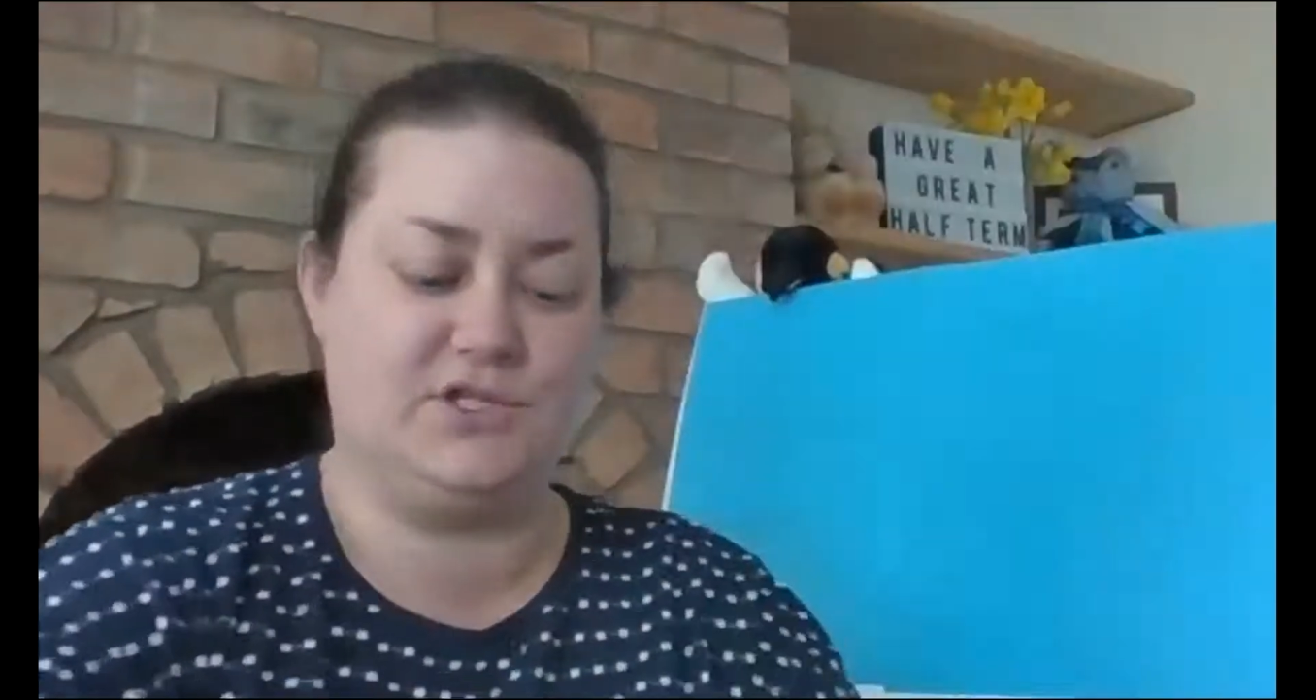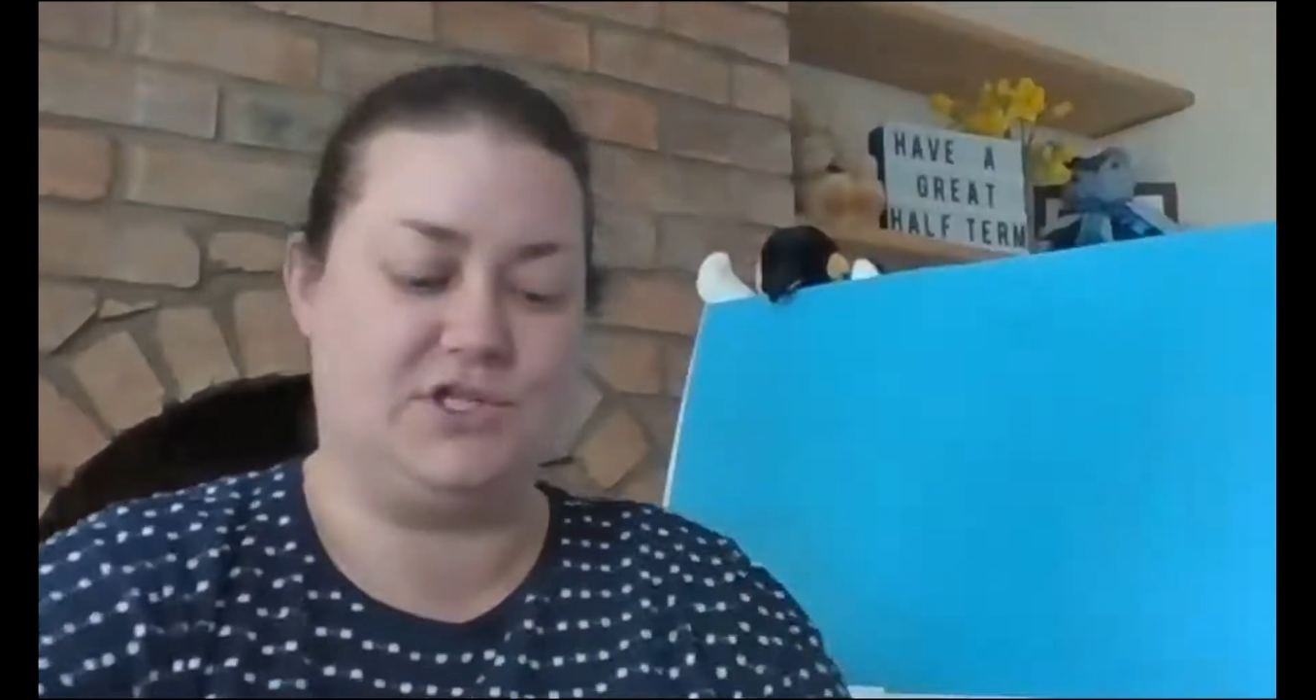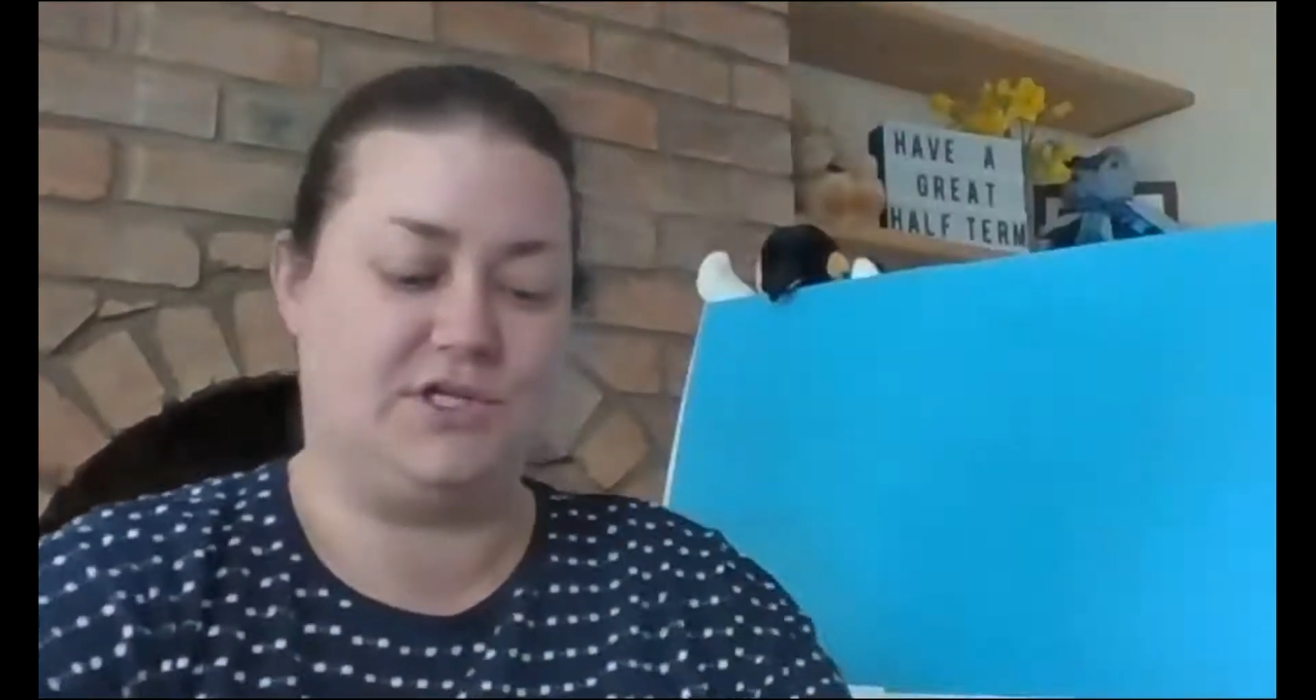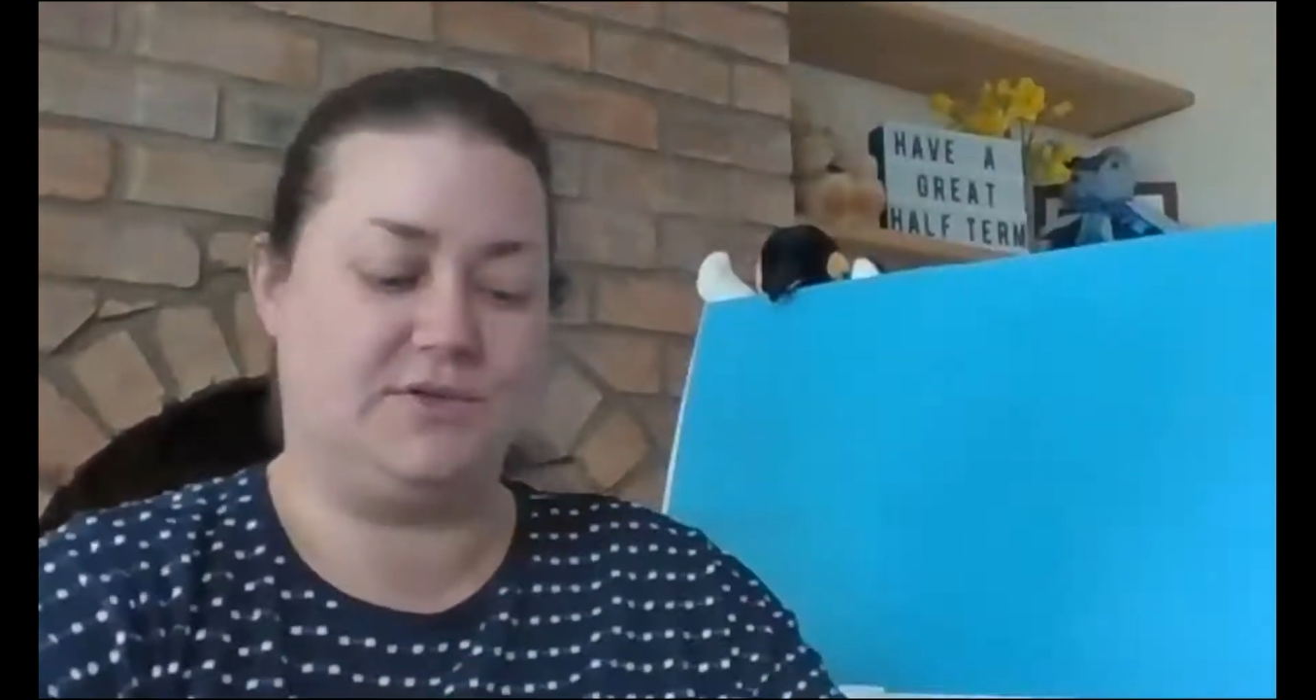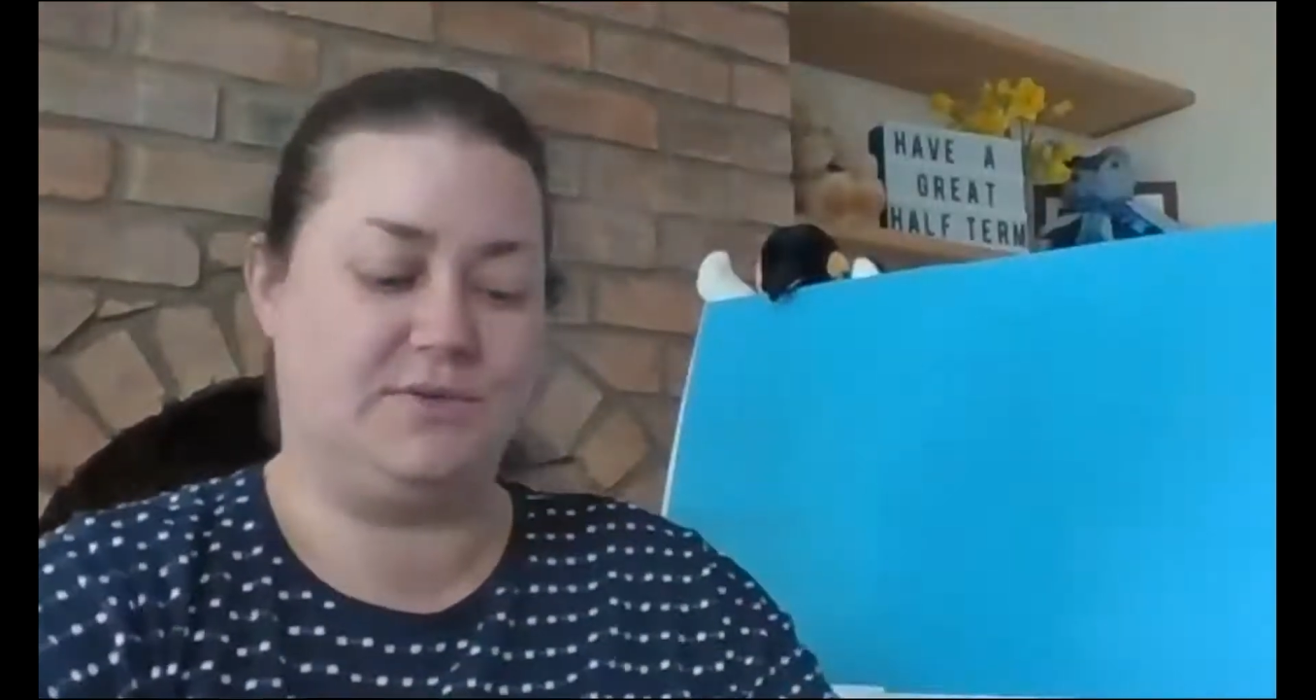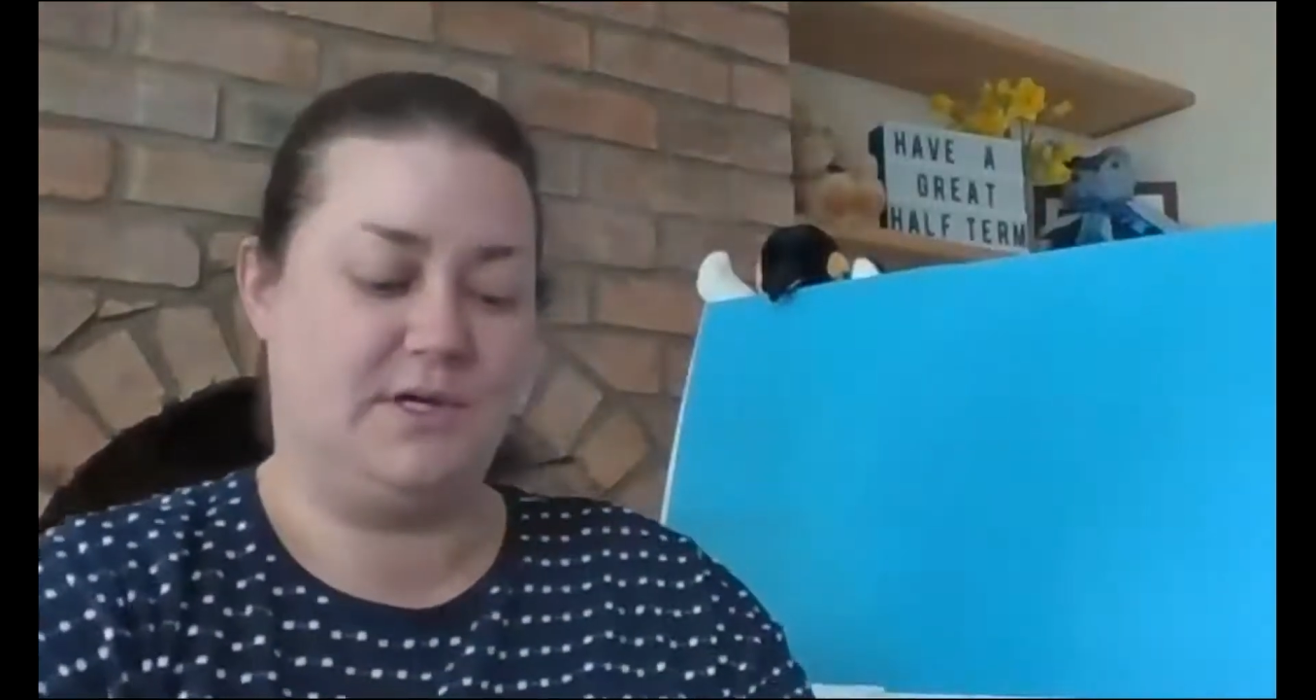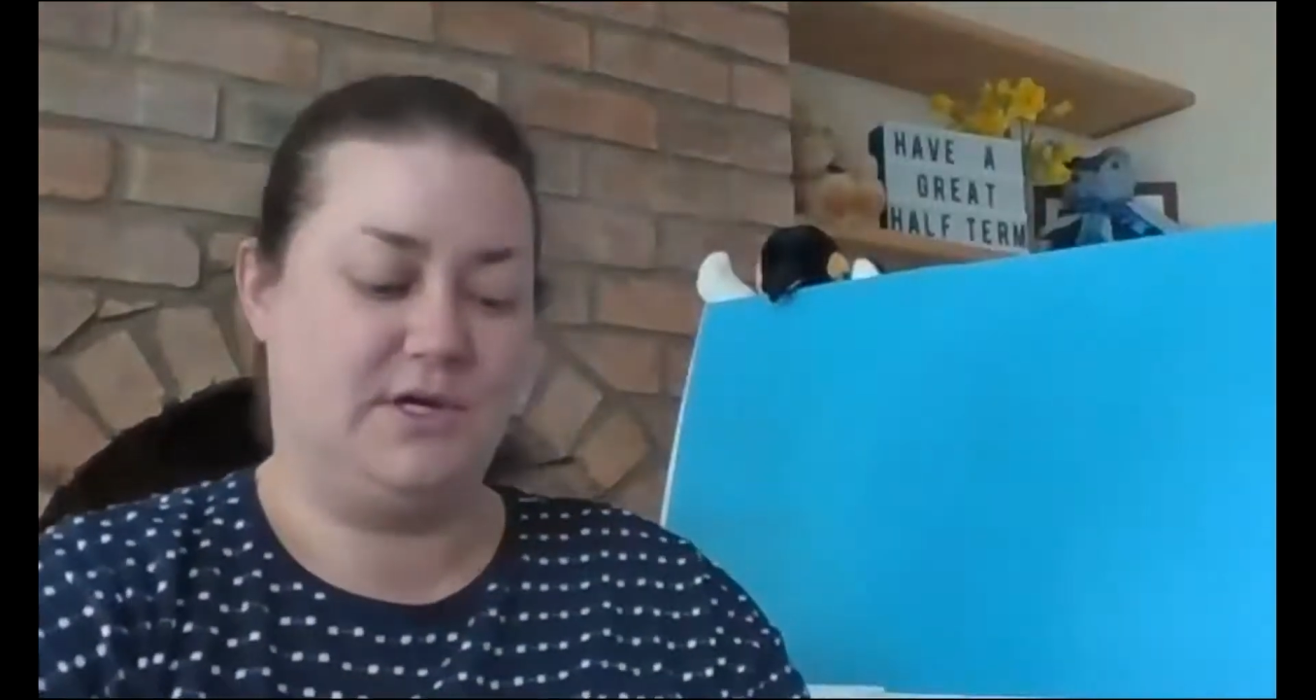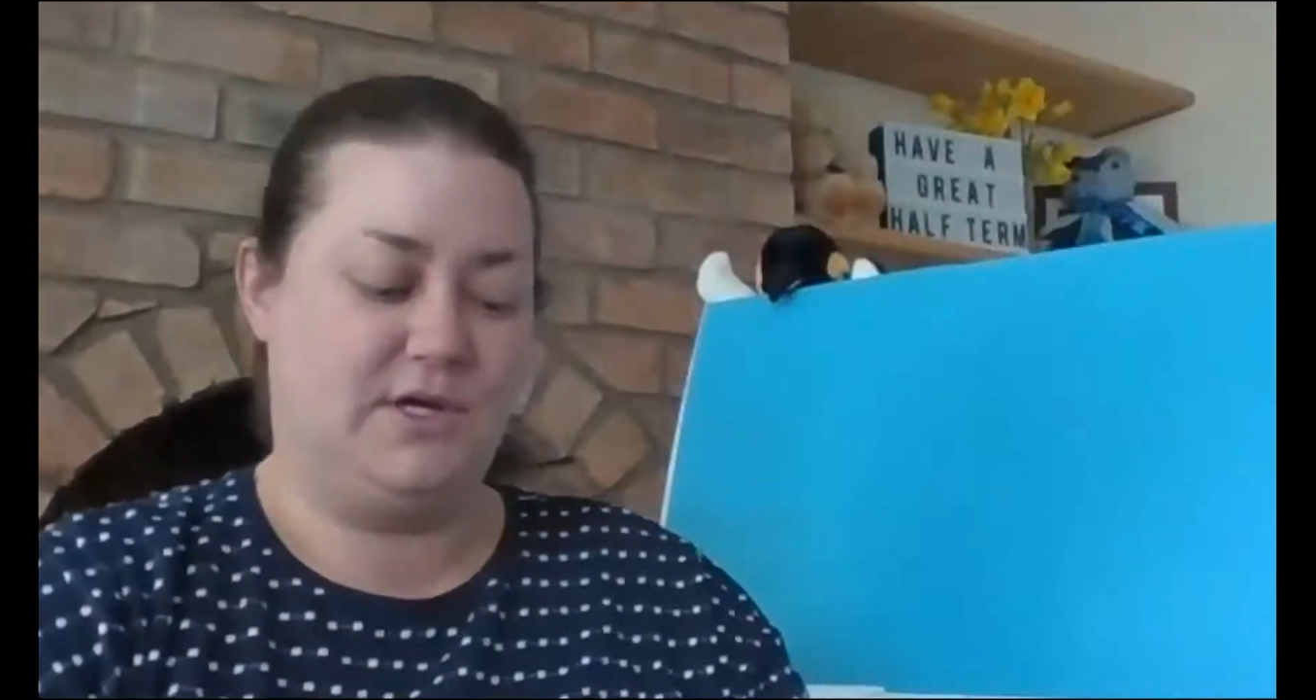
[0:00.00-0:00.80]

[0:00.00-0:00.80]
stew.